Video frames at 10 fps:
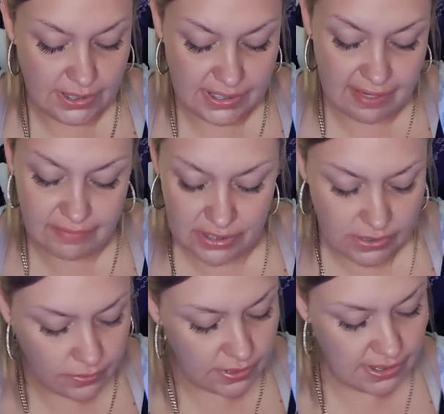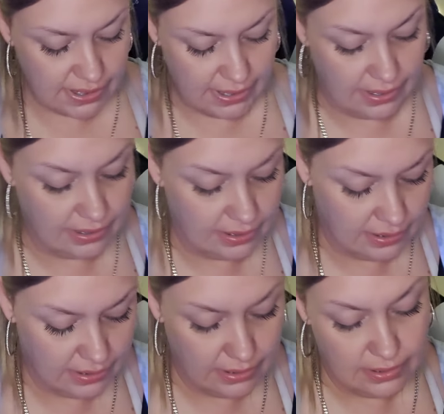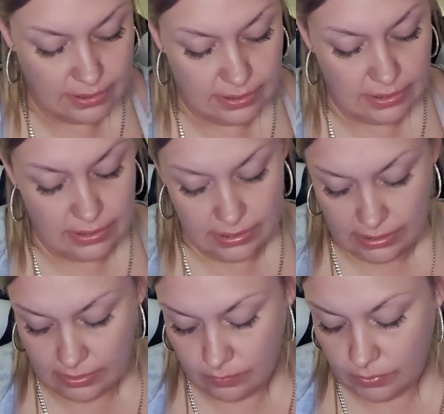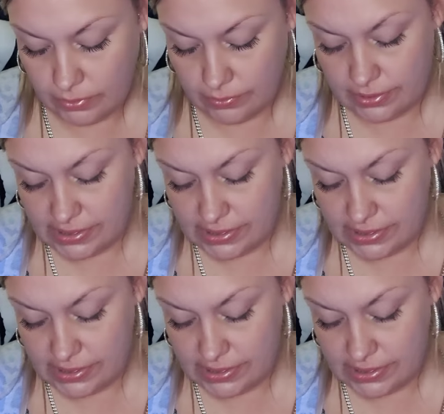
And Seven of Swords again. In the world,